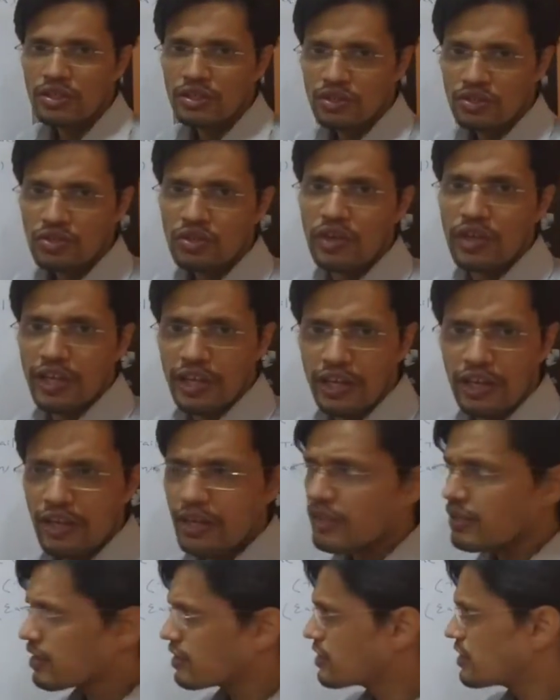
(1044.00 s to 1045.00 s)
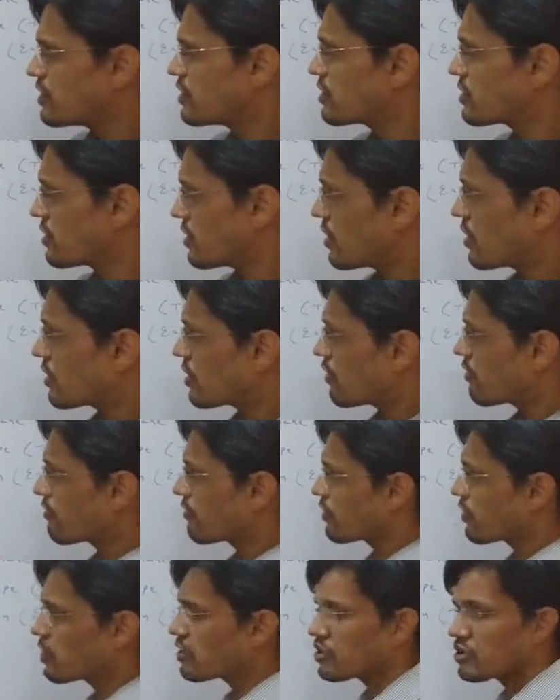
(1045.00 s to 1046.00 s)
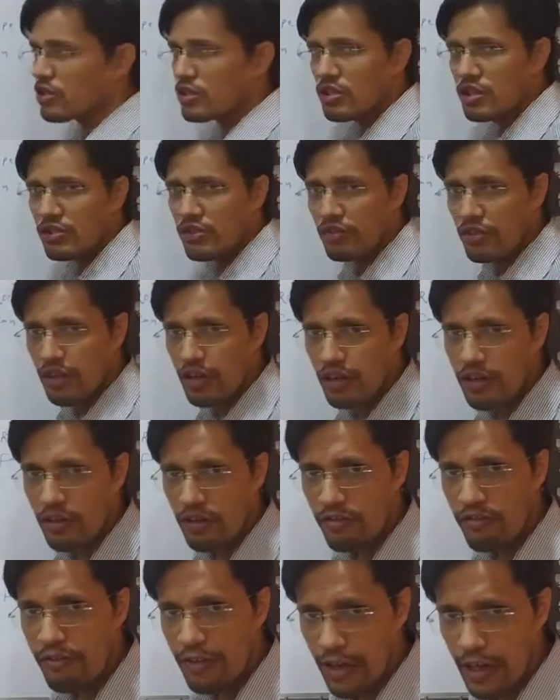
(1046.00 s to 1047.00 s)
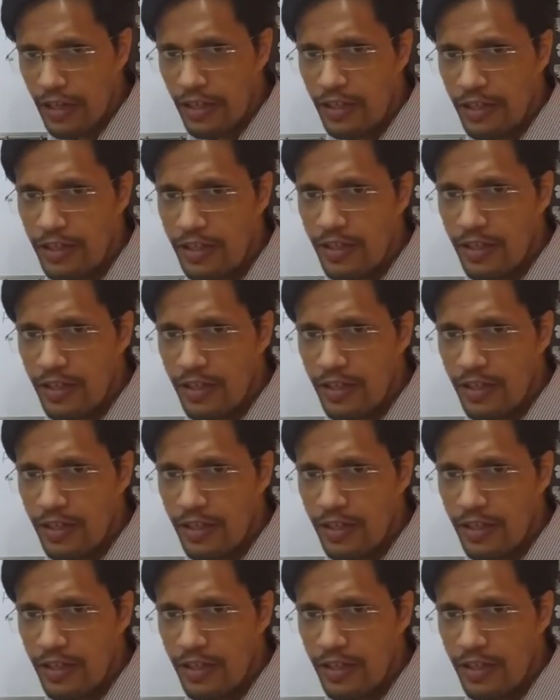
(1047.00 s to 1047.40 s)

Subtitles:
So this is the fourth friend.